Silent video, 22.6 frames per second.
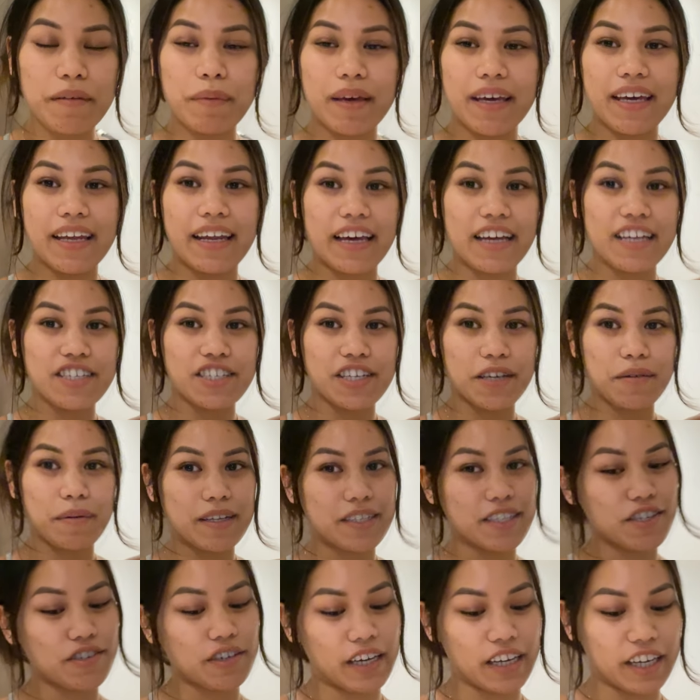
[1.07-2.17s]
me and Angie went to
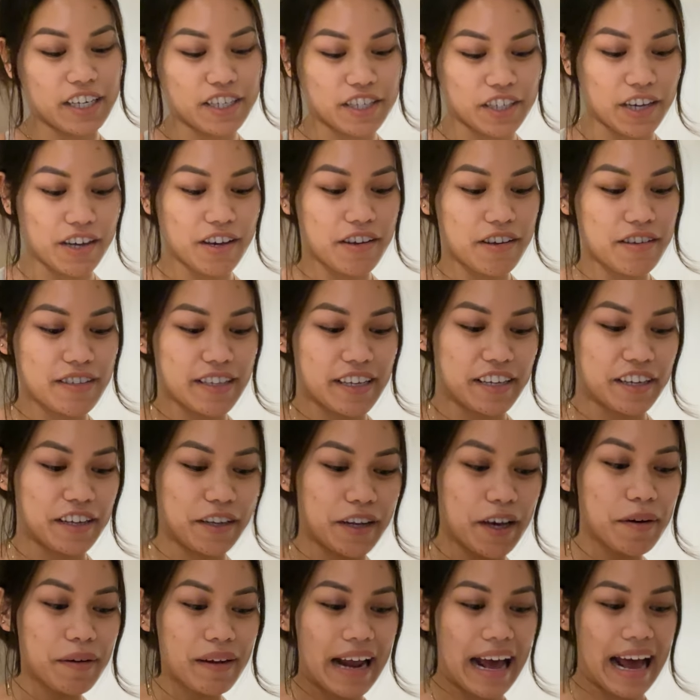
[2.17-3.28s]
Trader Joe's, and you
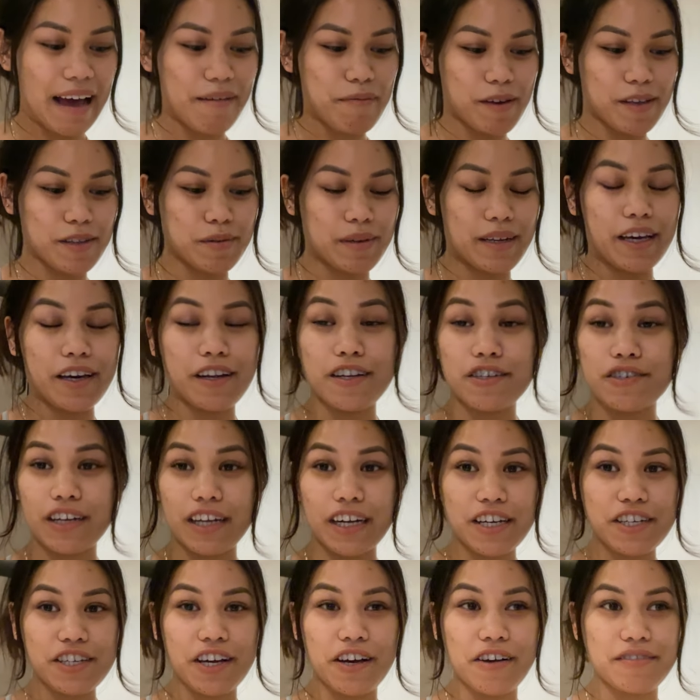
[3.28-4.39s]
know what happens when I go to
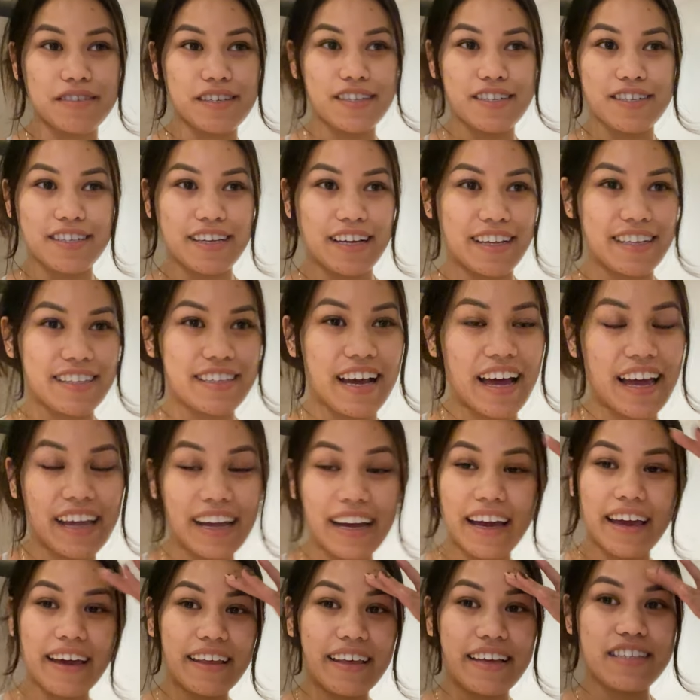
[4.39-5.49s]
Trader Joe's? It just it I, I
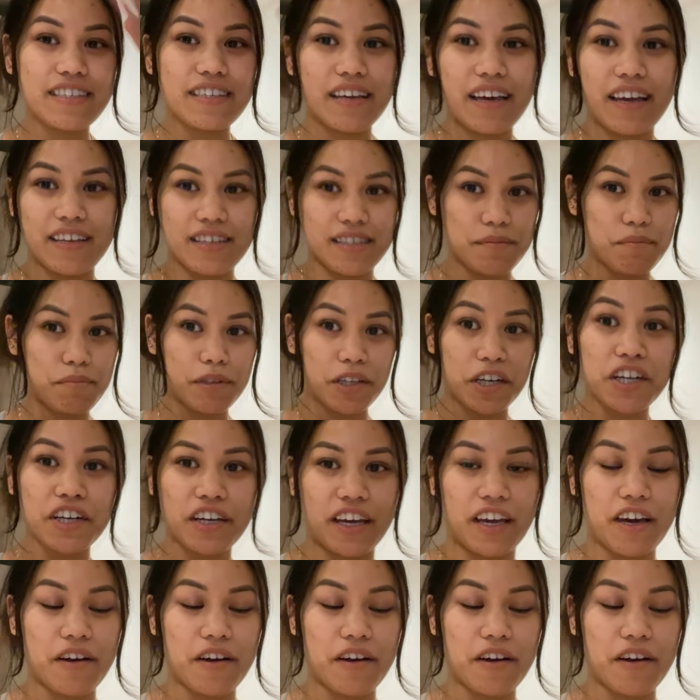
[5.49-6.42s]
it's it's blurry,